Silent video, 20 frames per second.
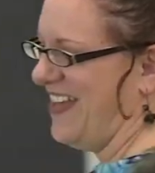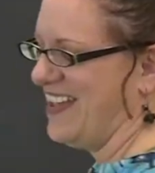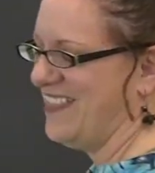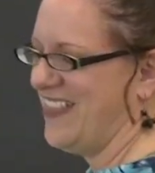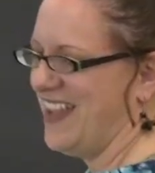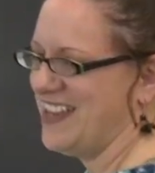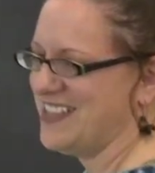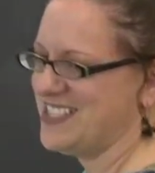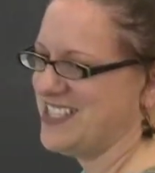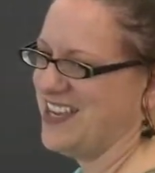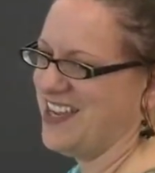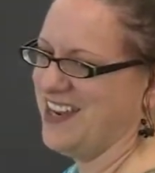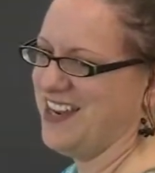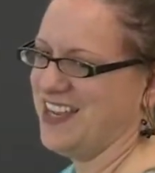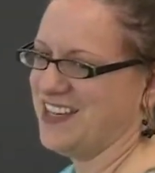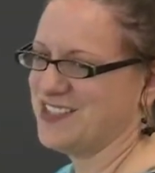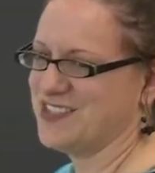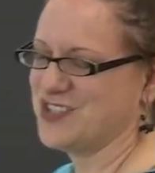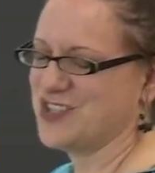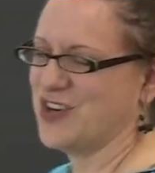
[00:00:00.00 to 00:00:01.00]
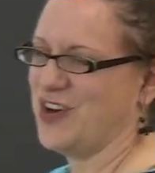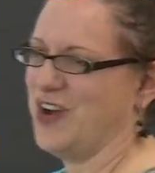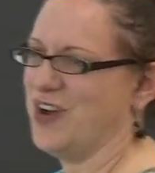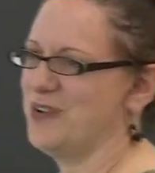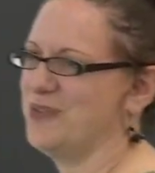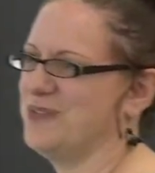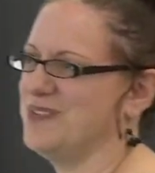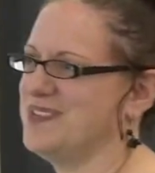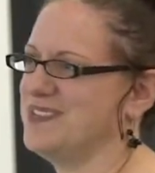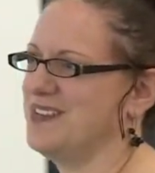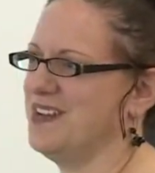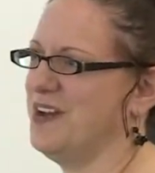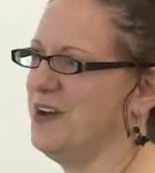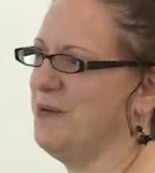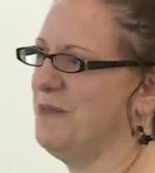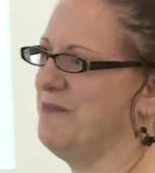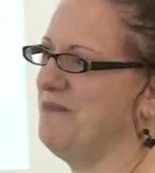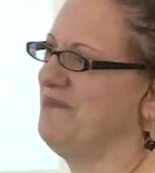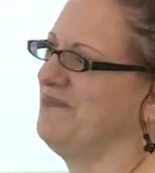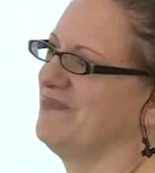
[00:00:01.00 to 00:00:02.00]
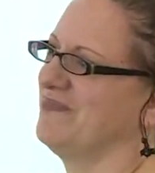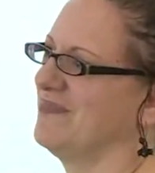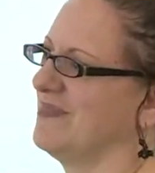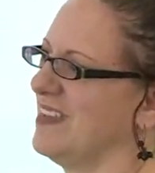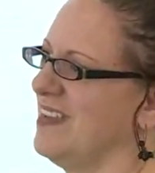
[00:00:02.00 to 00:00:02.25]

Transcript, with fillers: that, that TEDx talk was um,